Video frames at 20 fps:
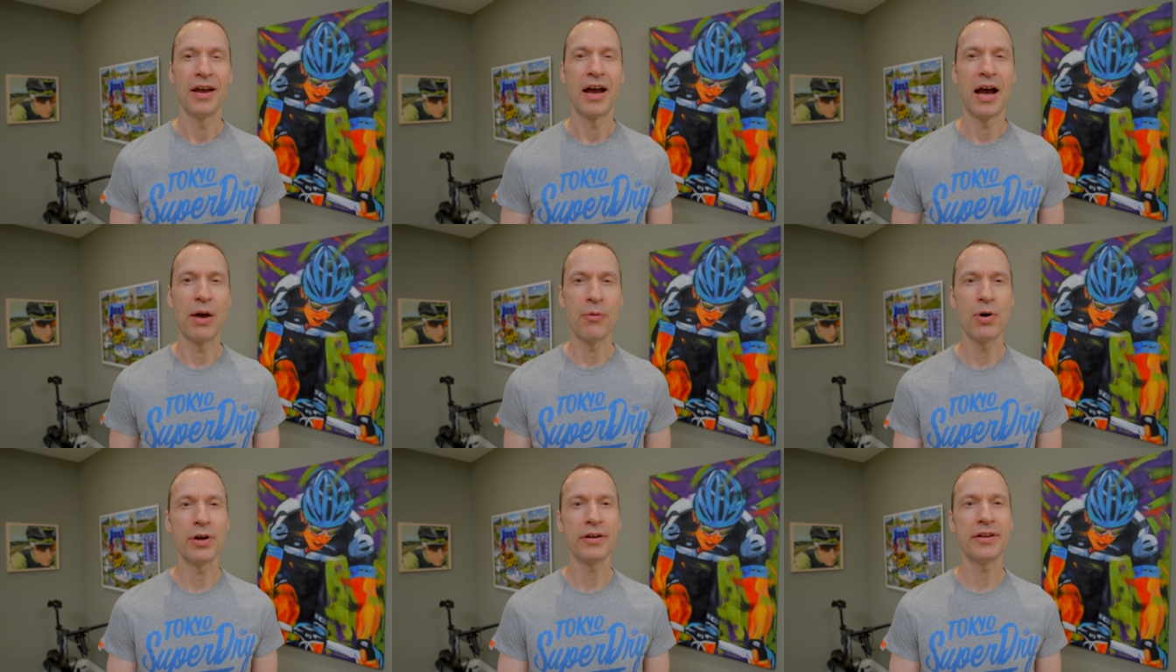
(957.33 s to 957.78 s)

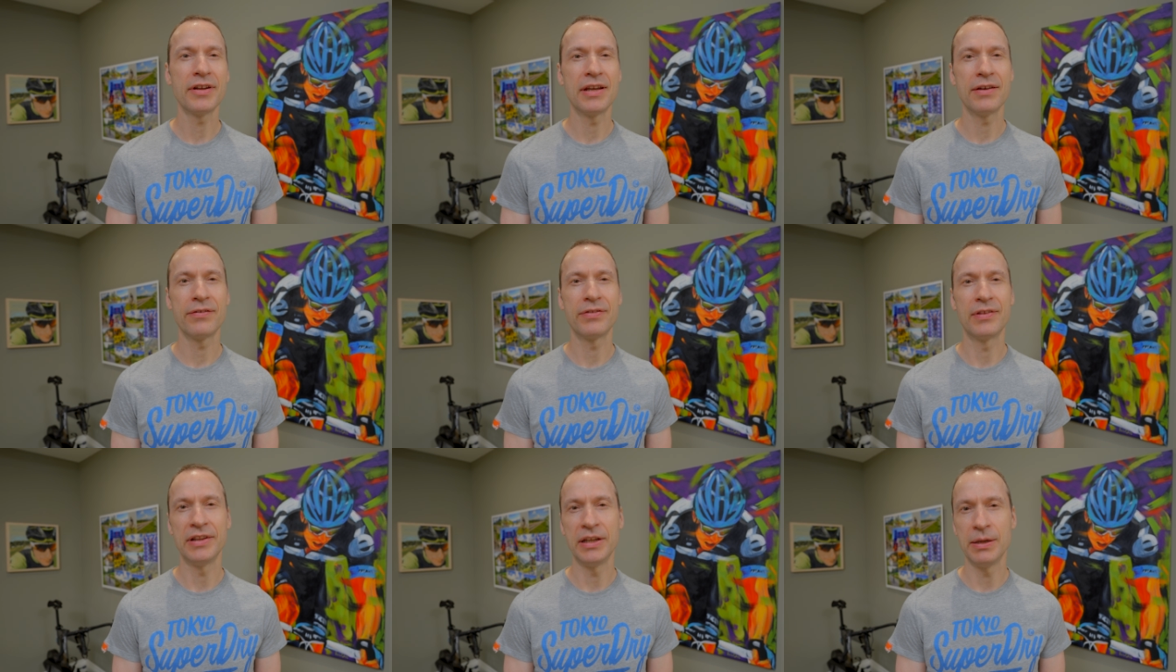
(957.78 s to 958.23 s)
I wanted to
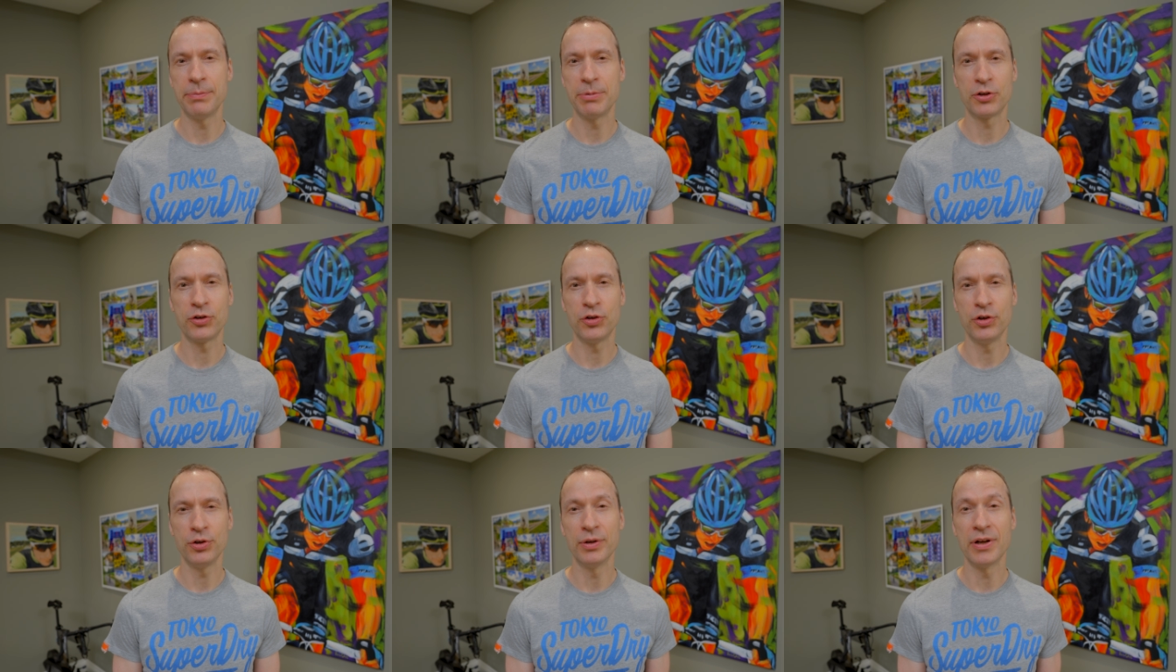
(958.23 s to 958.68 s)
give the Libre
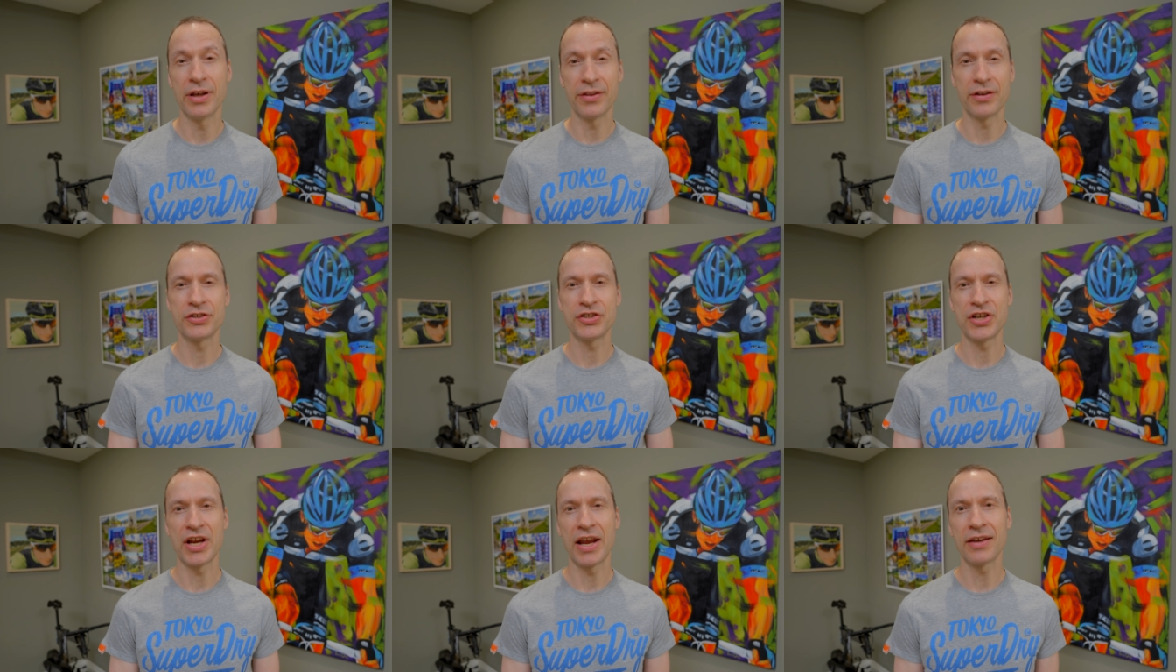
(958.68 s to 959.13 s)
2
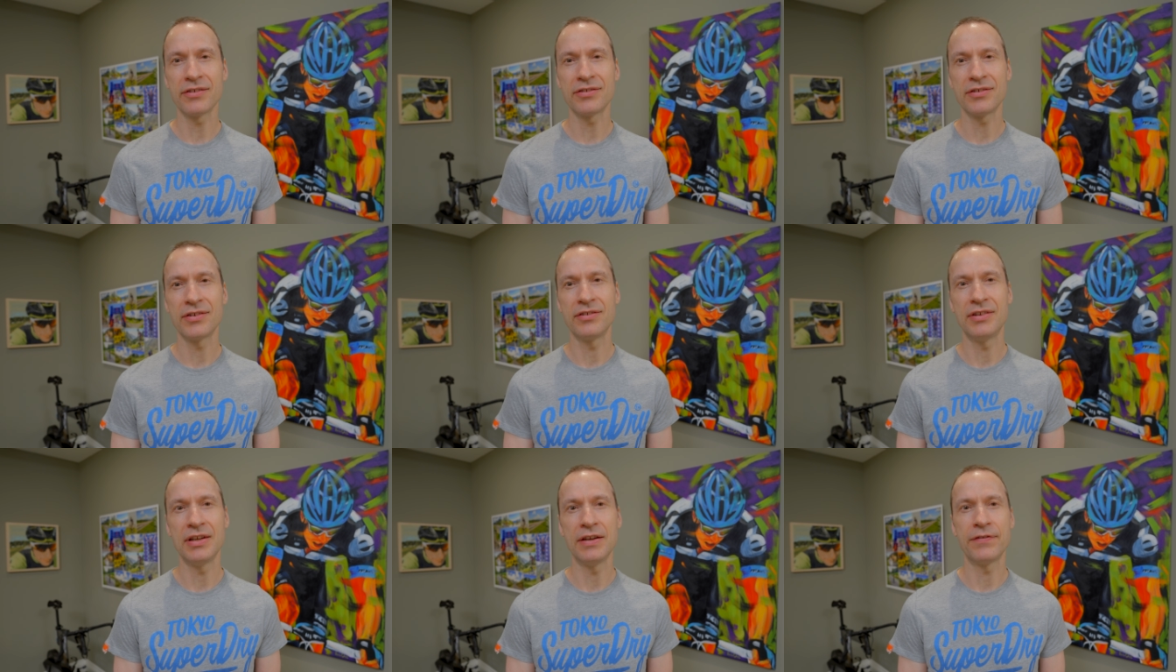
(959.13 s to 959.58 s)
another
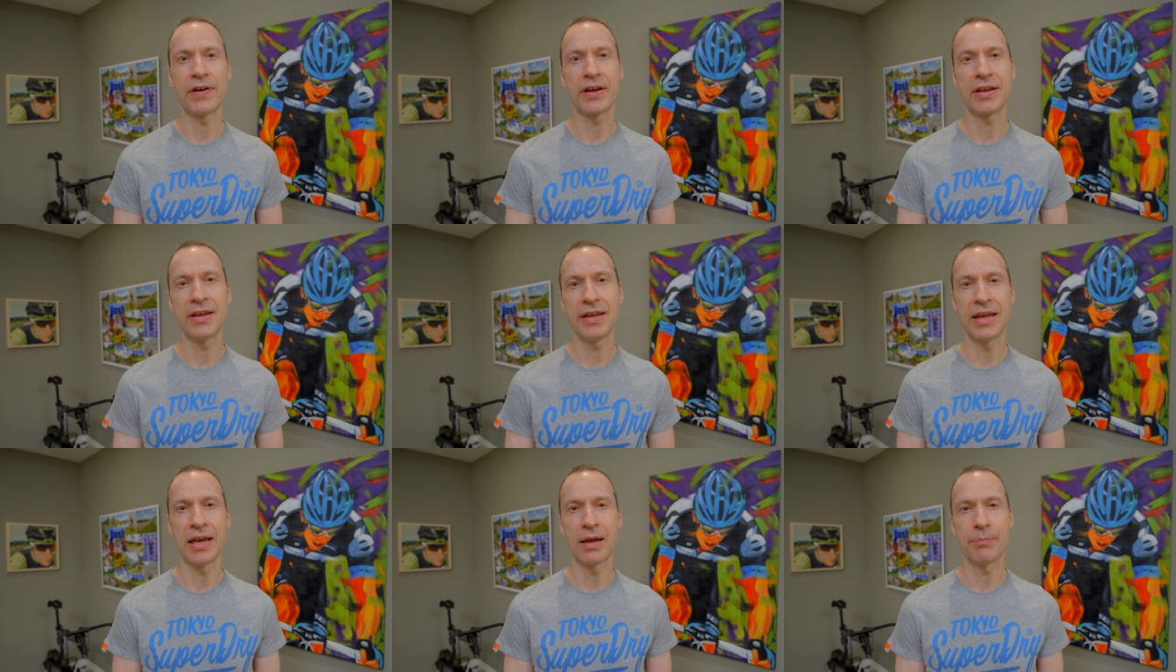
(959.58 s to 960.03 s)
chance to see if I
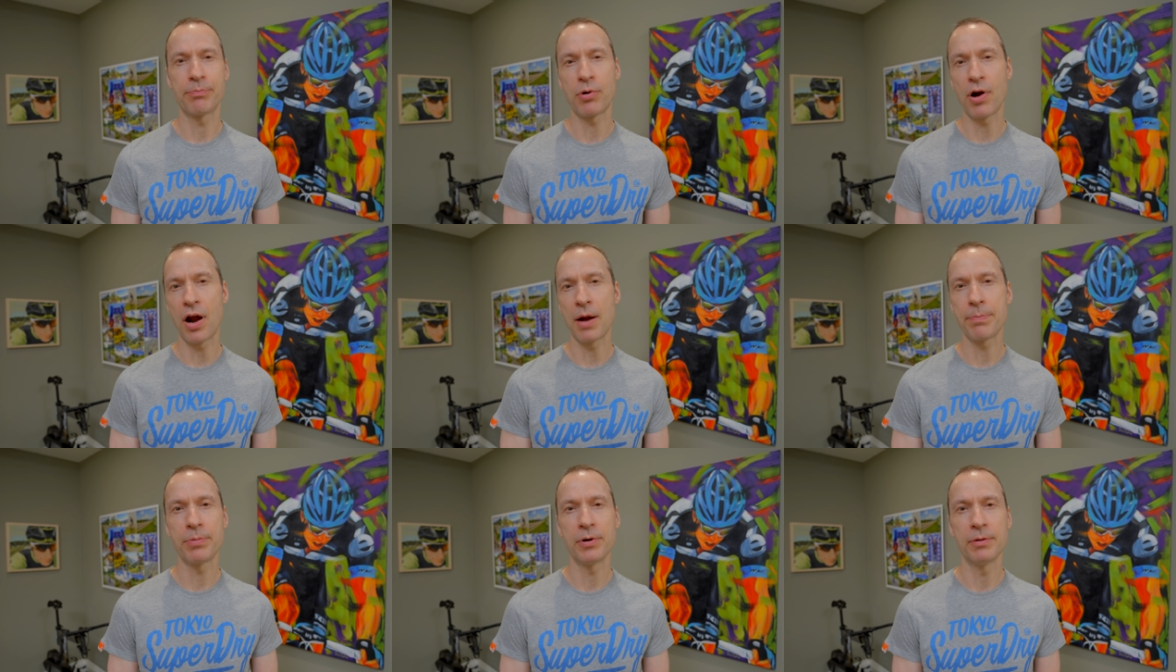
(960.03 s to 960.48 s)
could get
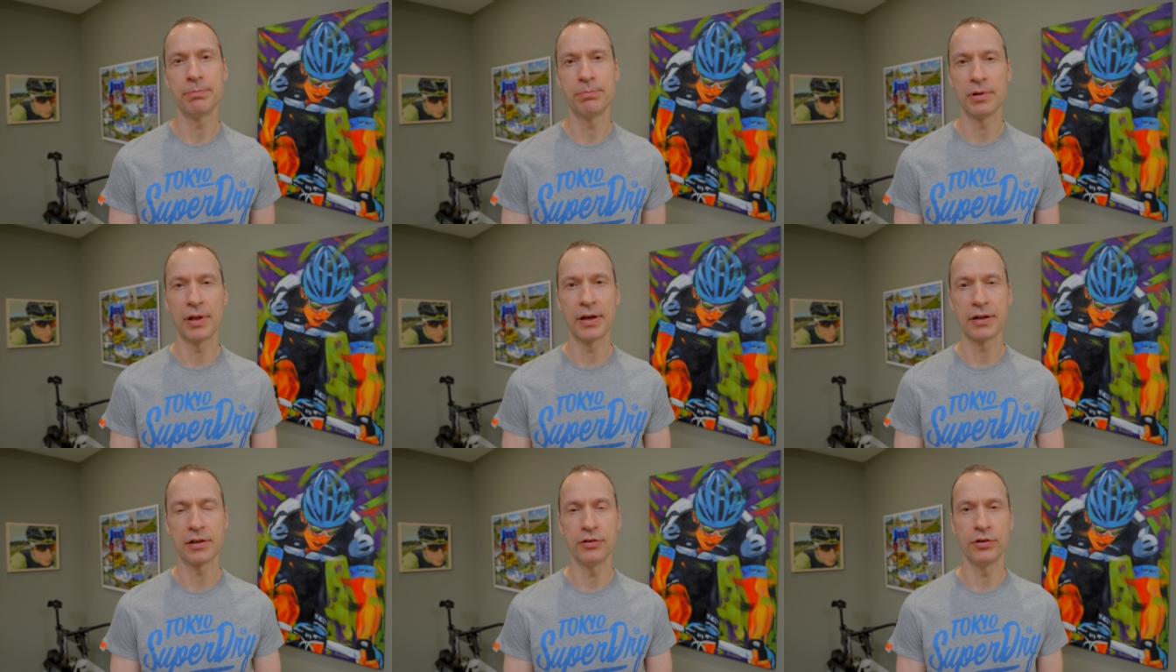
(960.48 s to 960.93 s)
proper
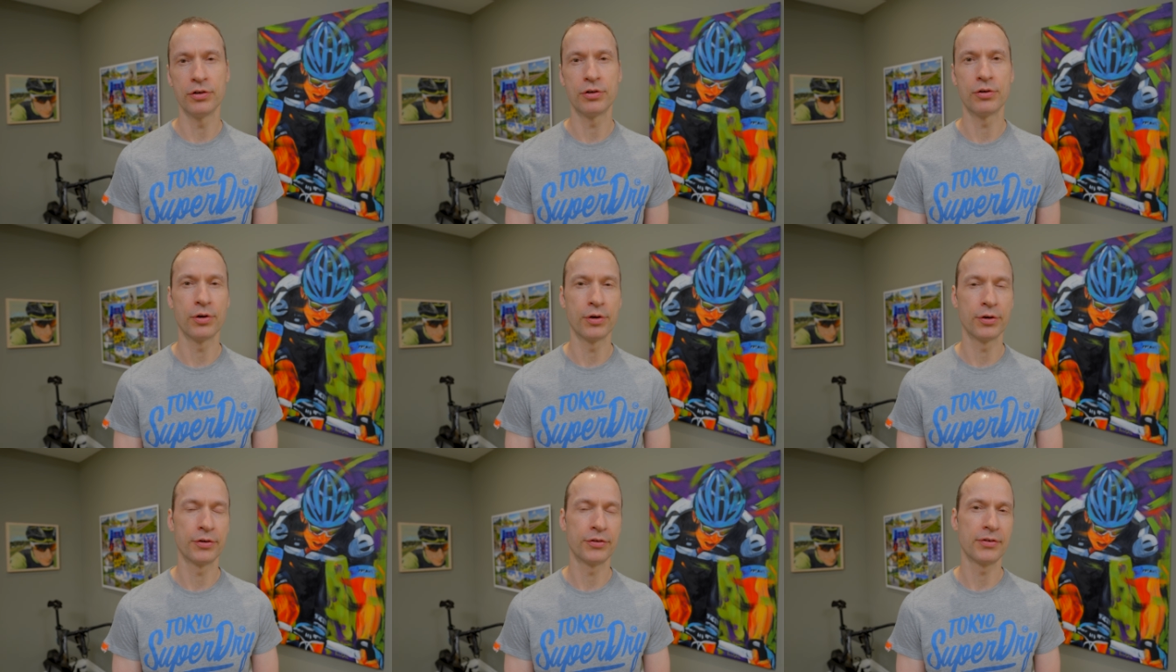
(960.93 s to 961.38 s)
blood
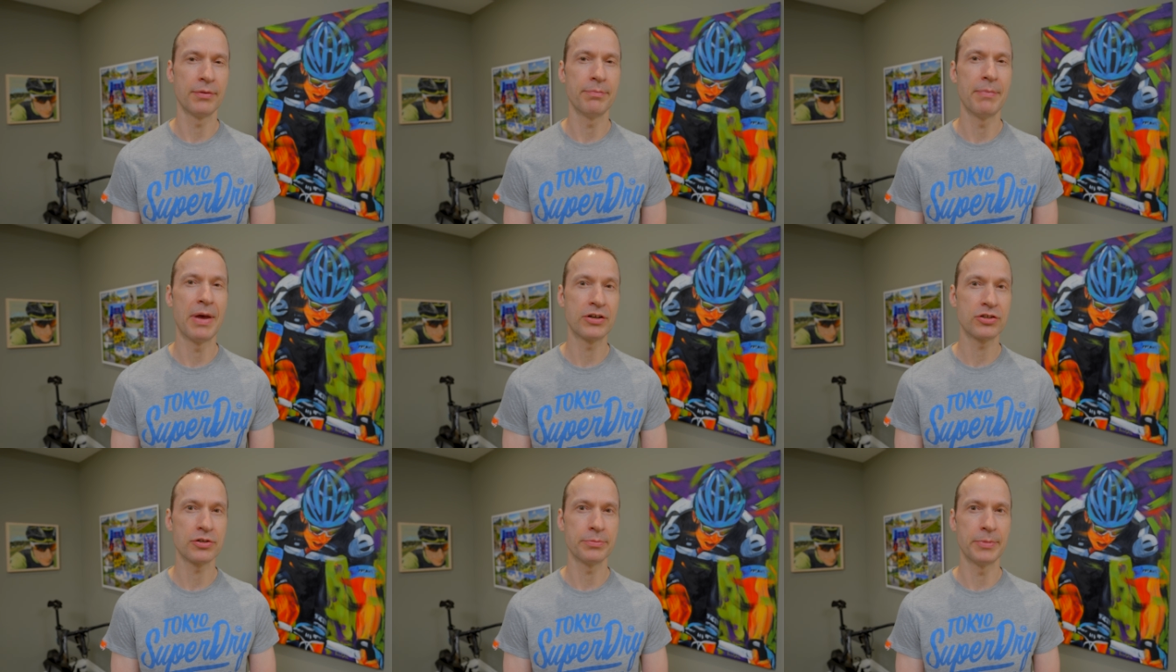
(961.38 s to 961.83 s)
glucose
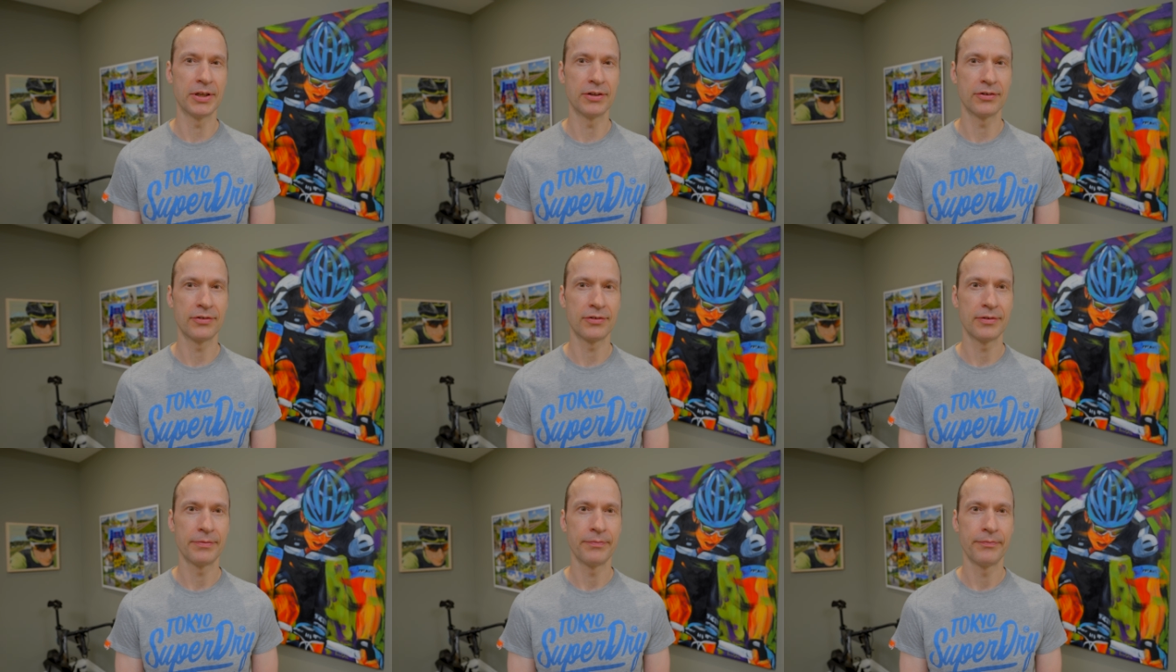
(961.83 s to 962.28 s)

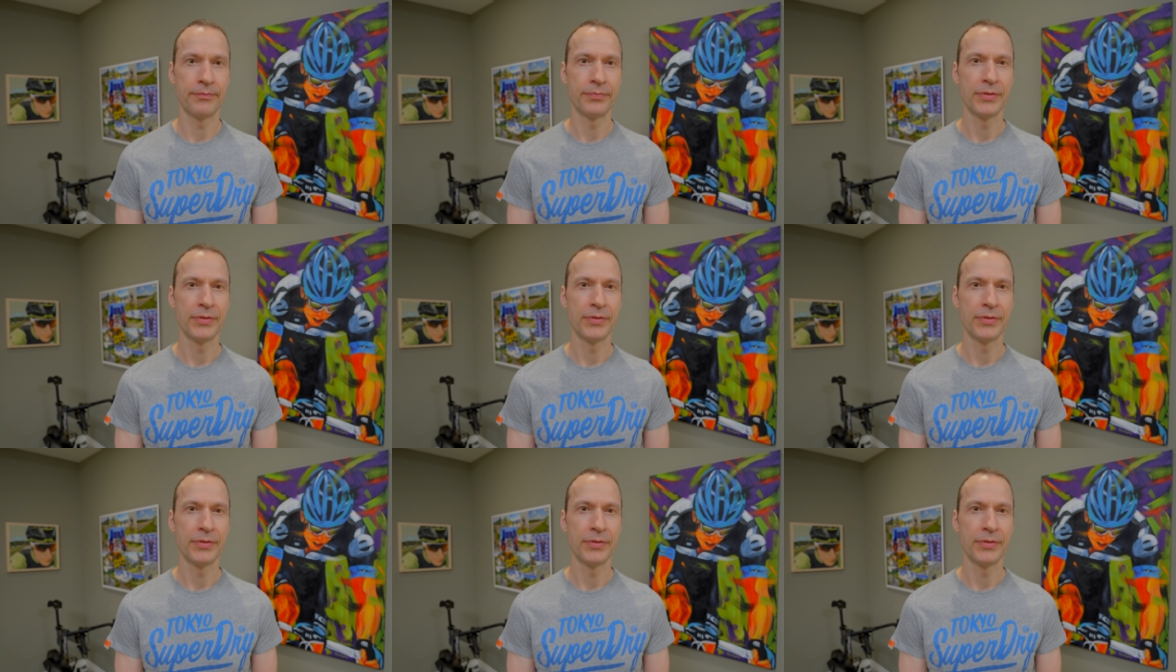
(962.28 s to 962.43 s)
measurements.